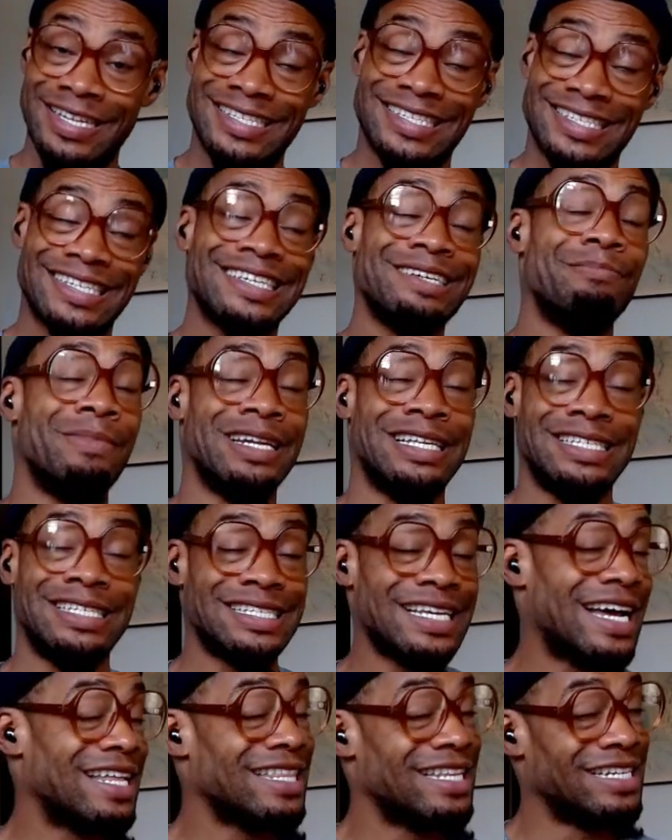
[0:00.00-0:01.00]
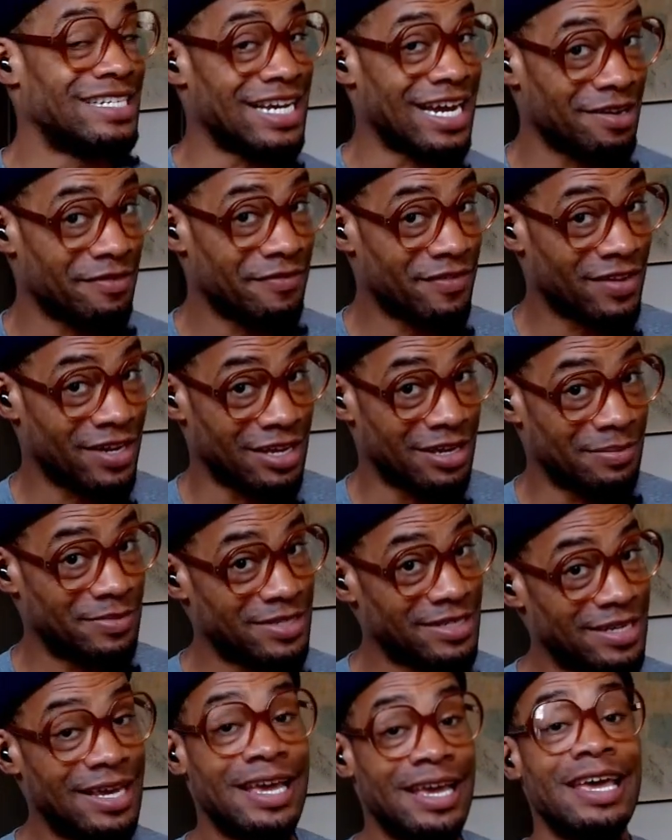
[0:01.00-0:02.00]
Money sign Jacket code.
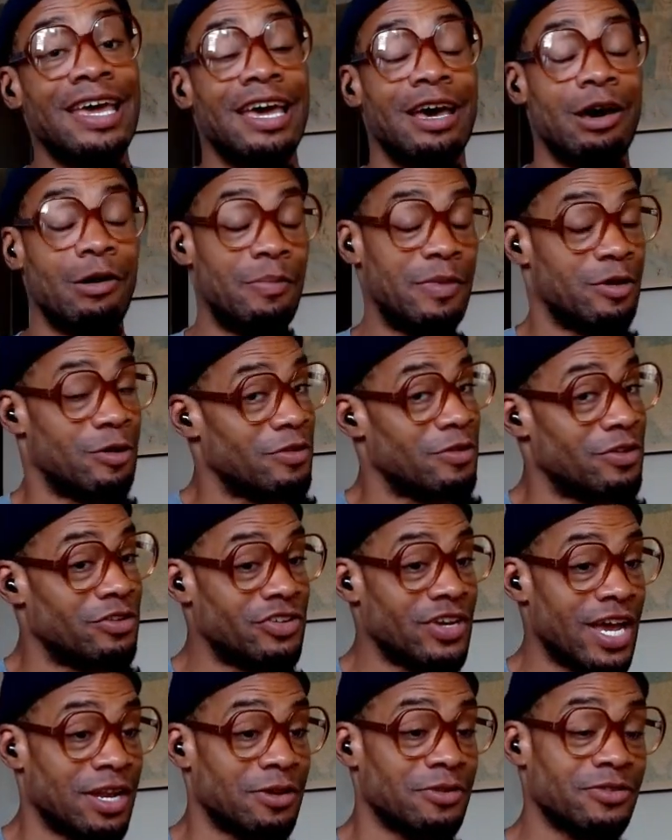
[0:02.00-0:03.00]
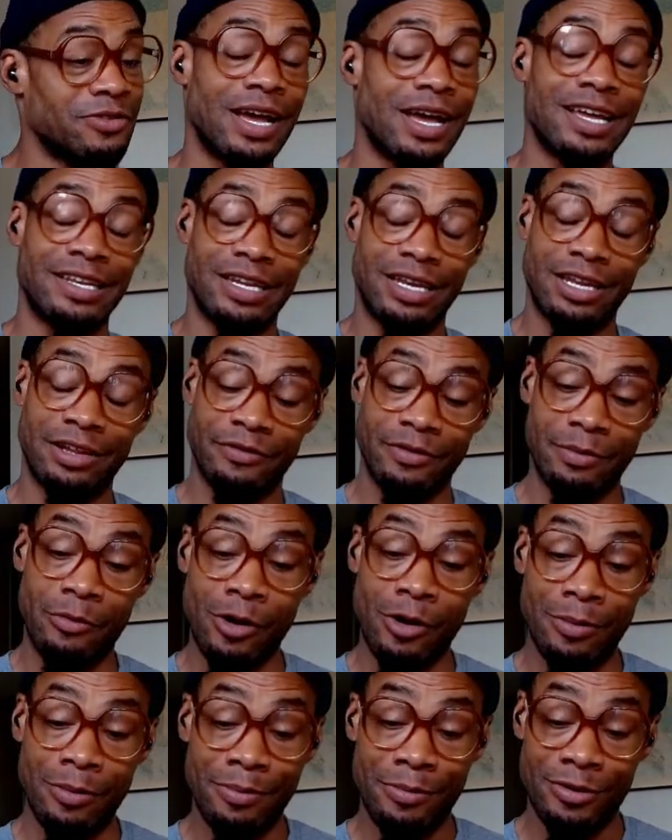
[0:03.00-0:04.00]
Help me grow the channel so I can deliver more
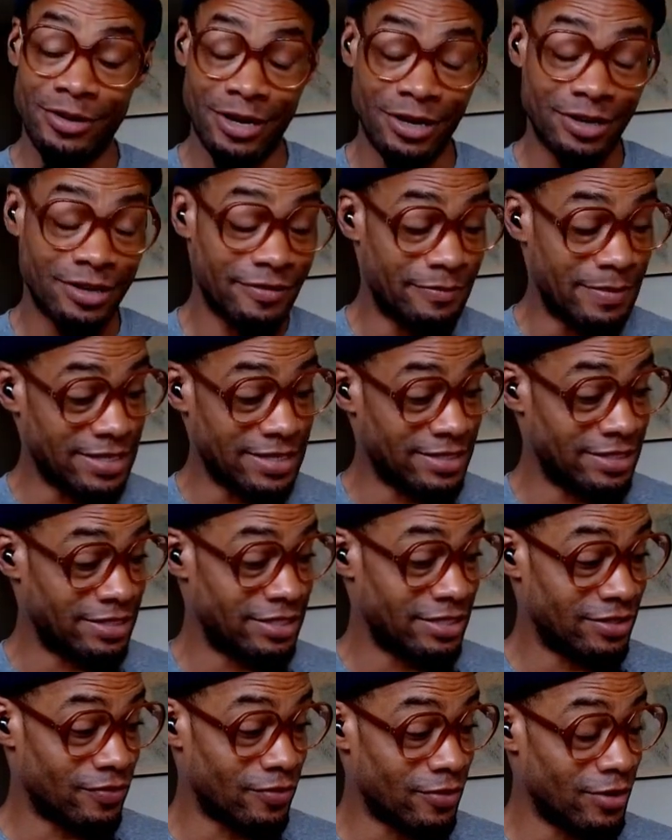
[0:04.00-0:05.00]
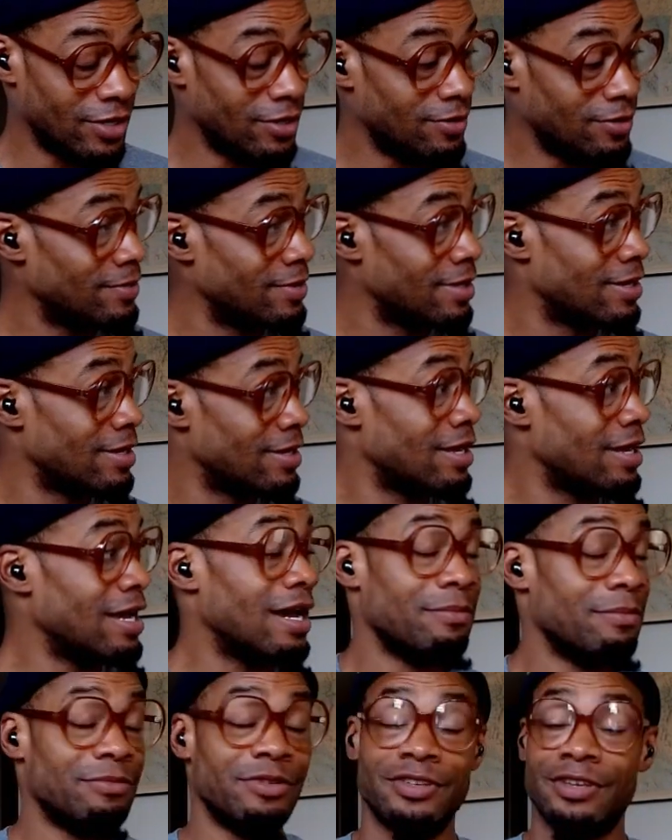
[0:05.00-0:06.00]
productive messages for you. I'm just
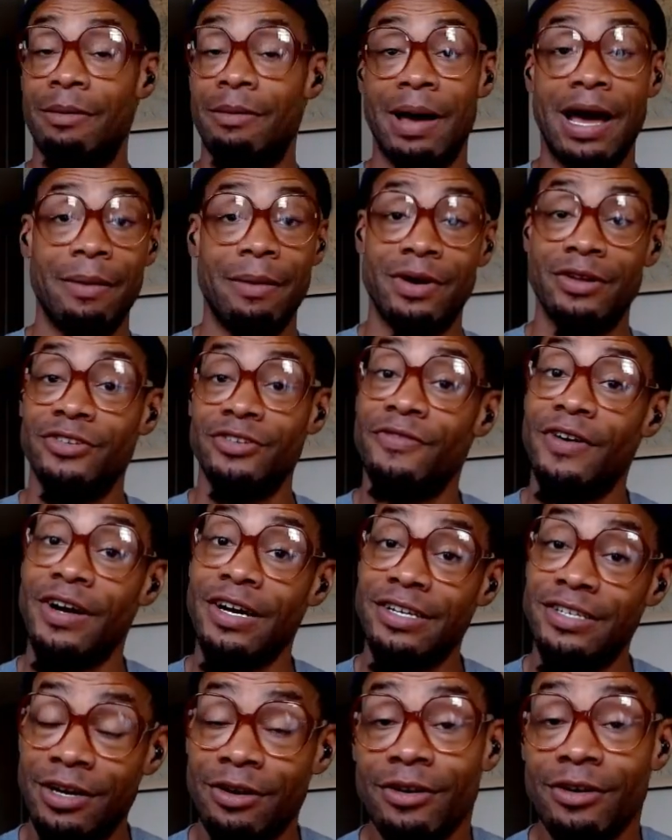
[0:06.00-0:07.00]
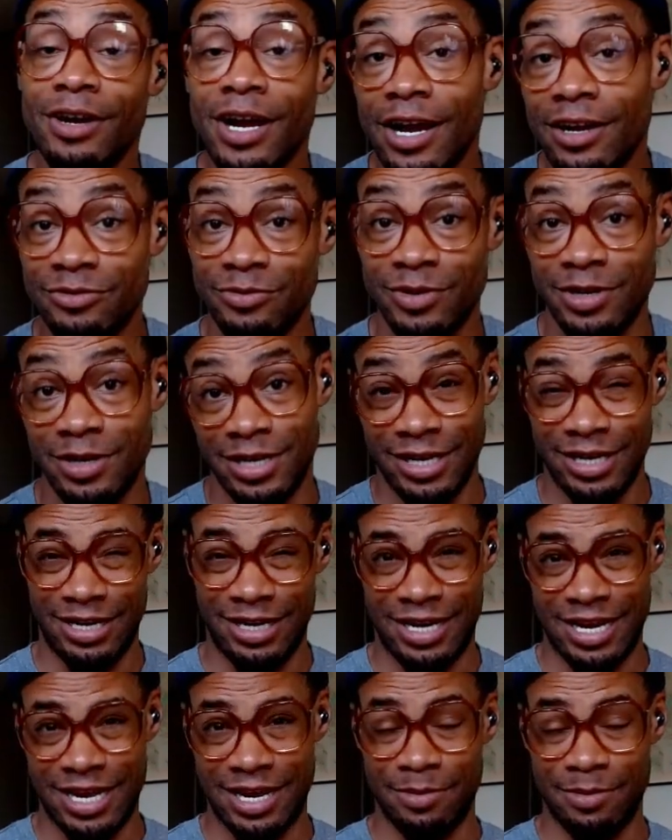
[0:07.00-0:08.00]
gonna buy a bunch of fucking tarot cards with it in
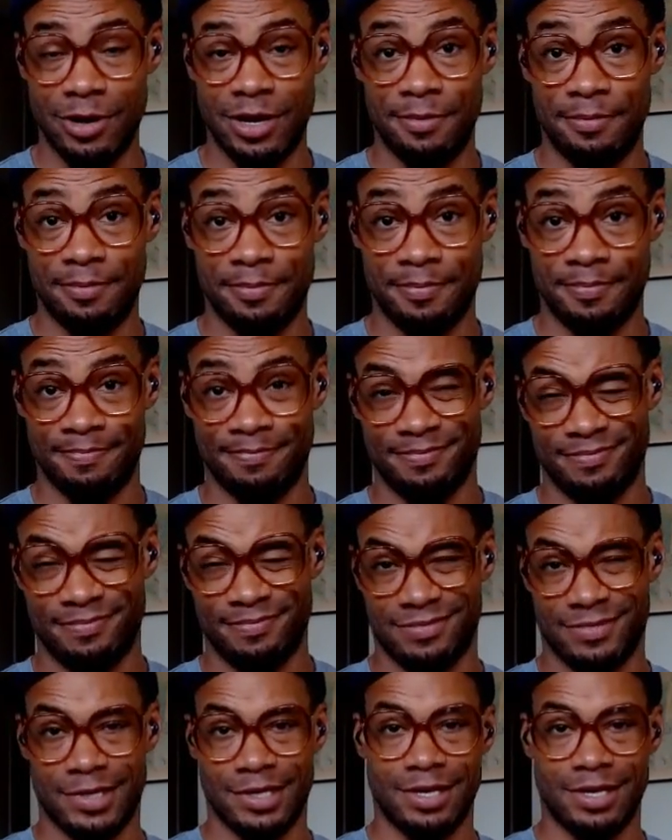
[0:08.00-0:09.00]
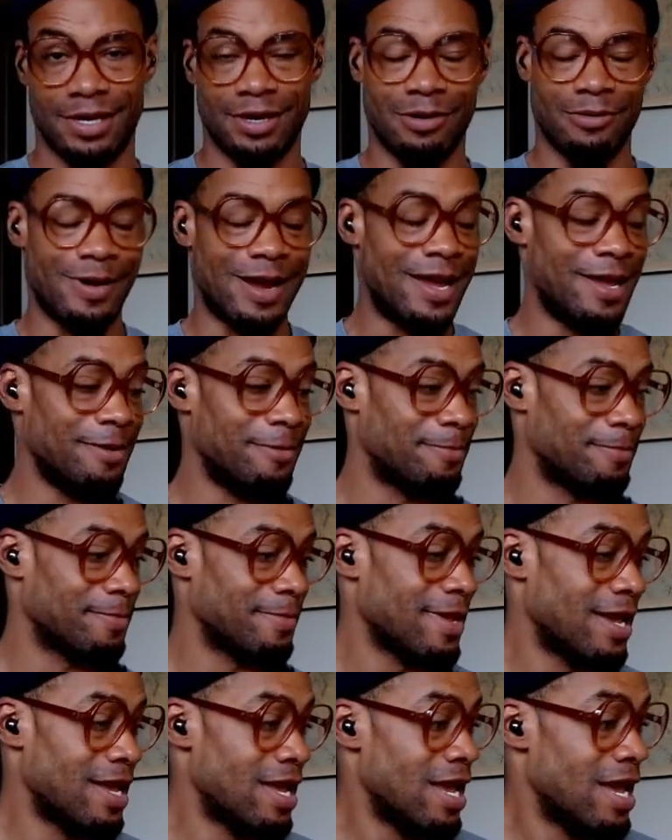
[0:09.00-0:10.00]
it. Alright.
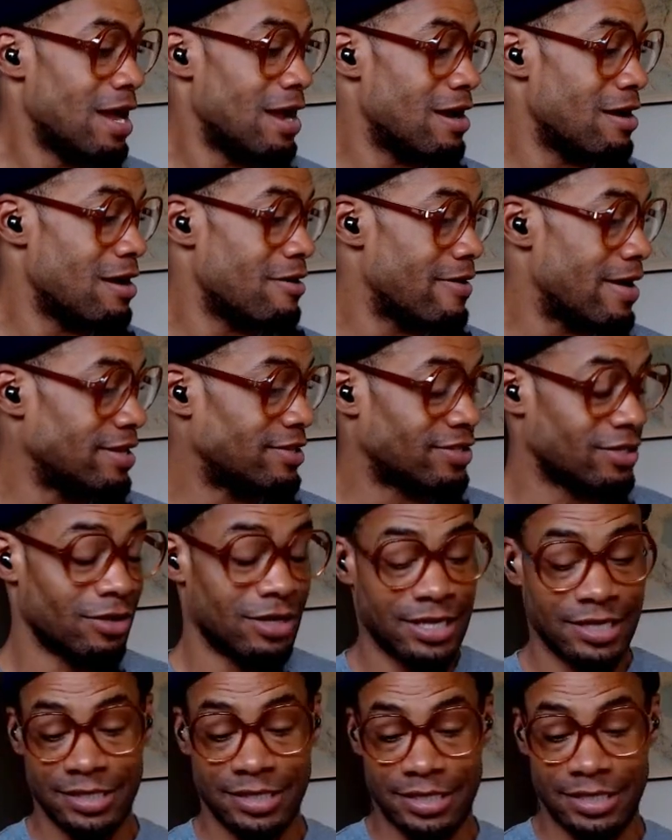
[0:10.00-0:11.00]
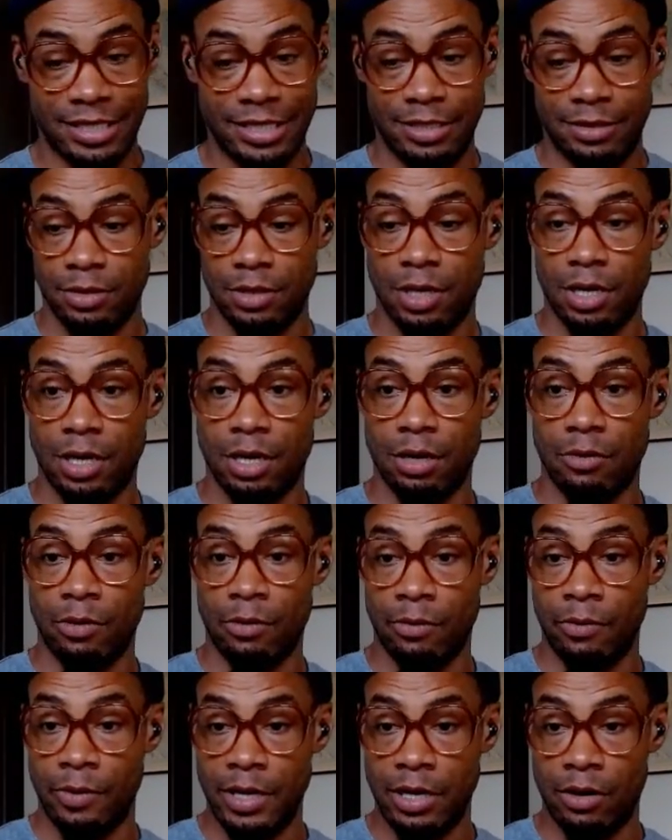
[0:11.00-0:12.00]
Alright, so let's see. Uh, what were we
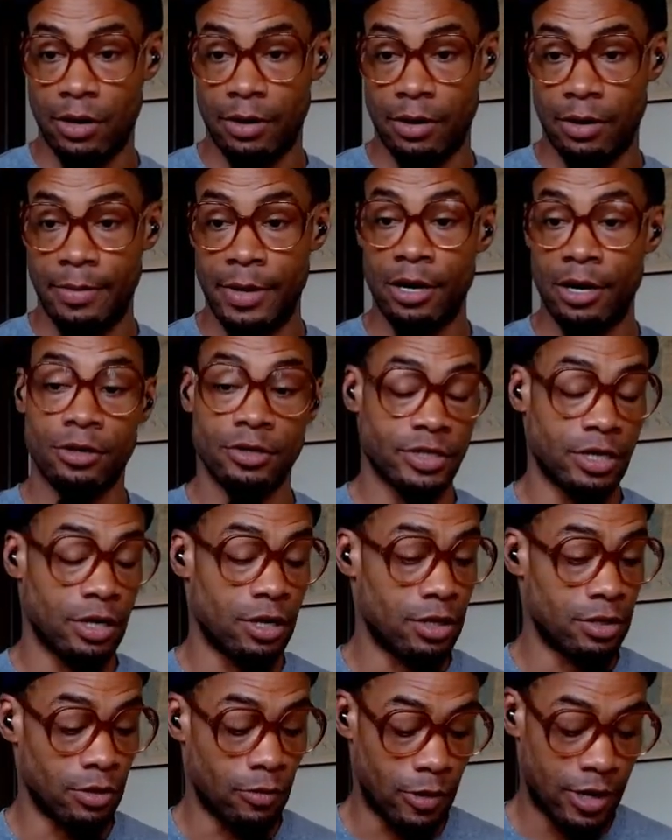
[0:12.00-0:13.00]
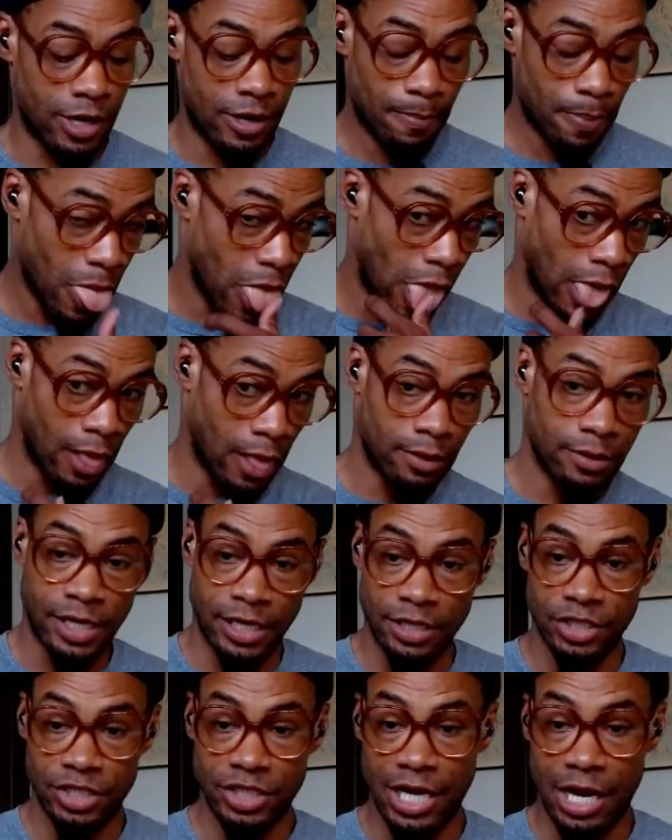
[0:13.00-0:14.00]
on? Miracles are underway. Take a
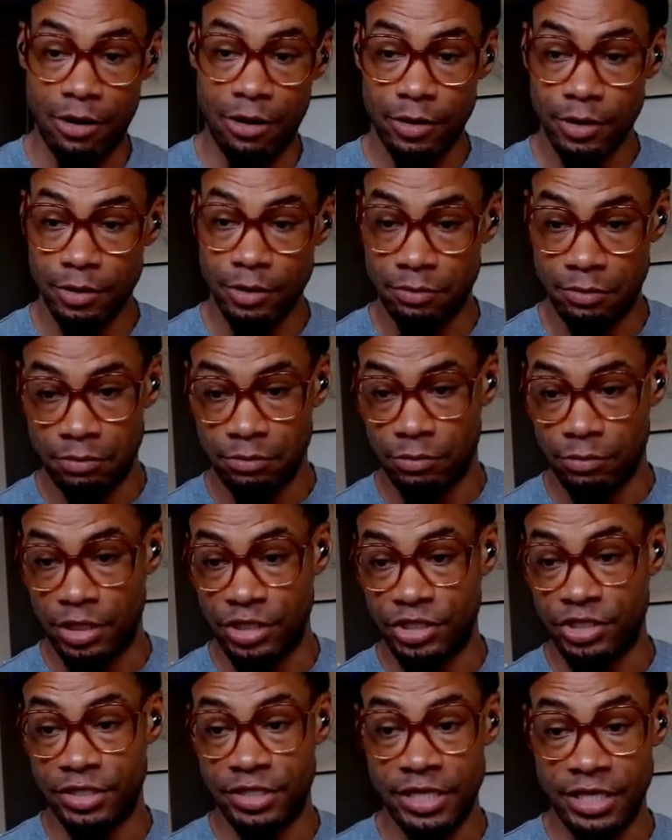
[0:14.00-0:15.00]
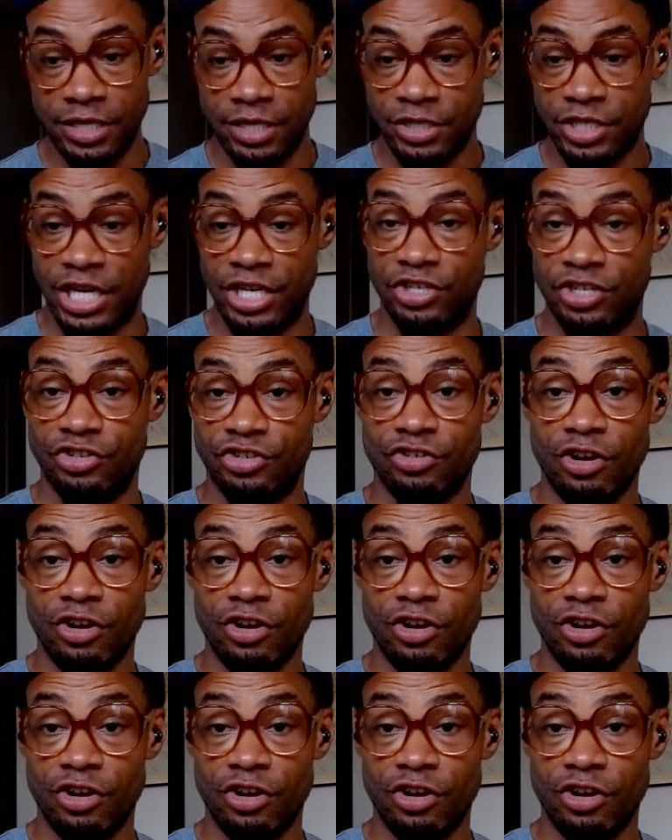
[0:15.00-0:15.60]
shower, brush your teeth, change your drawers.